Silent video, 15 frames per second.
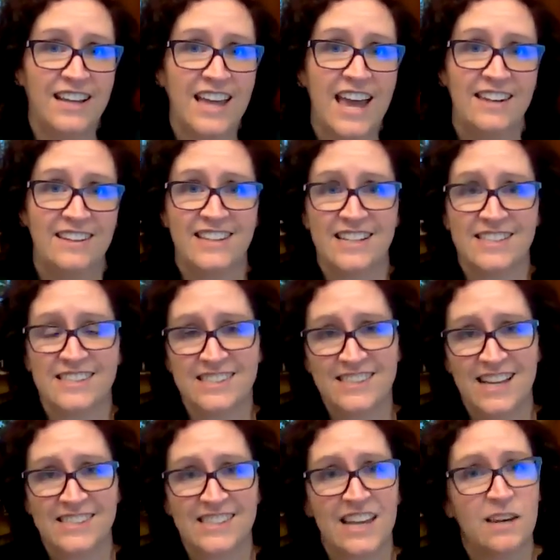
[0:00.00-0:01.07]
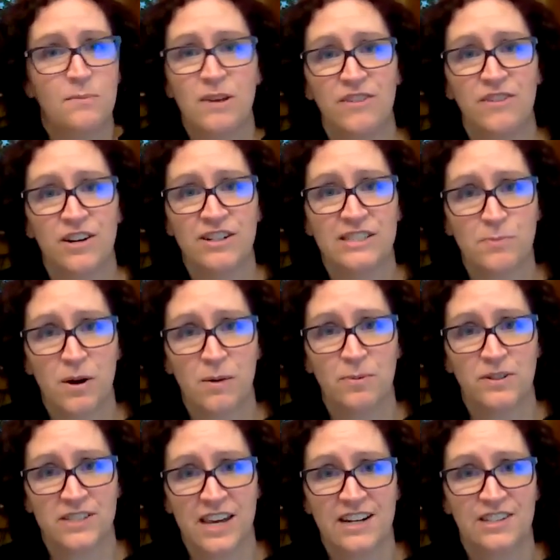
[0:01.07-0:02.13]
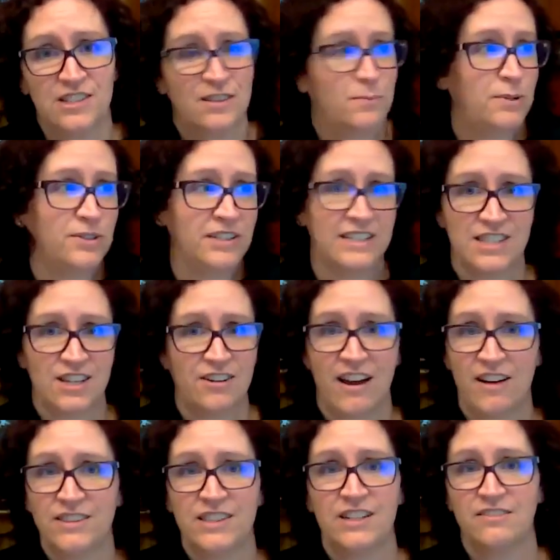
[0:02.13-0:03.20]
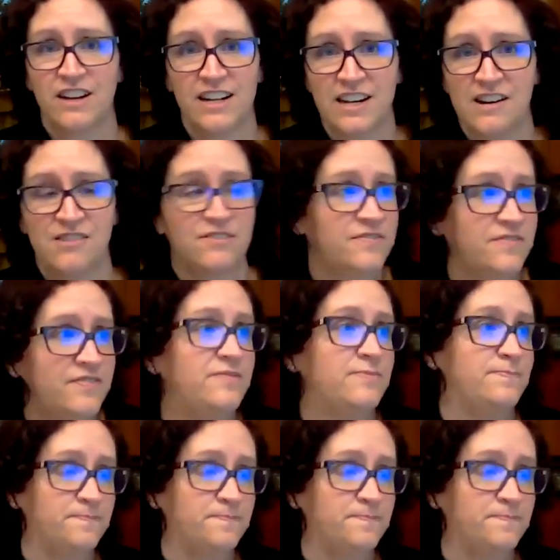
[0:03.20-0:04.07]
again, that's going to be a very small percentage of the buildings that are out there right now.